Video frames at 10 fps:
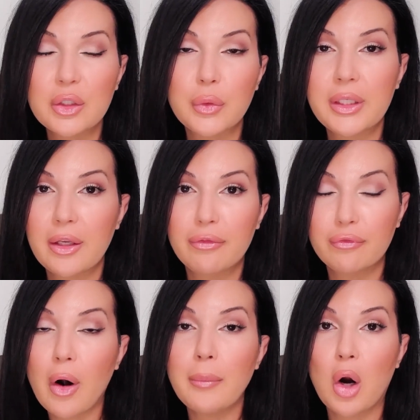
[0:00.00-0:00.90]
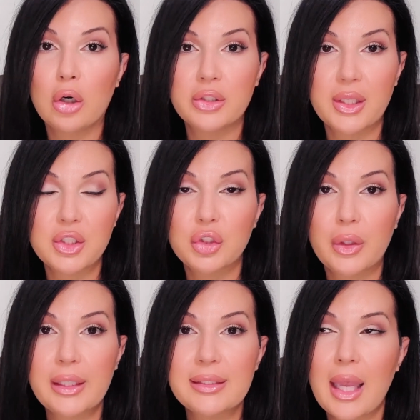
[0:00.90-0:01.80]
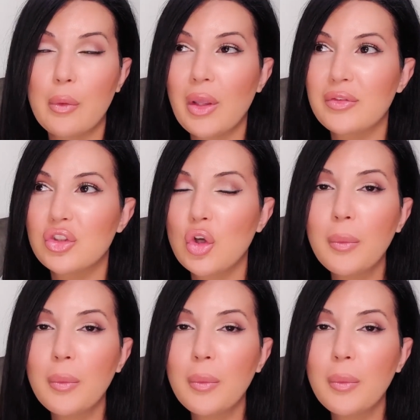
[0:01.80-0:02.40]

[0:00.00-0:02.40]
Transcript: ingredient from our sunscreens. We have so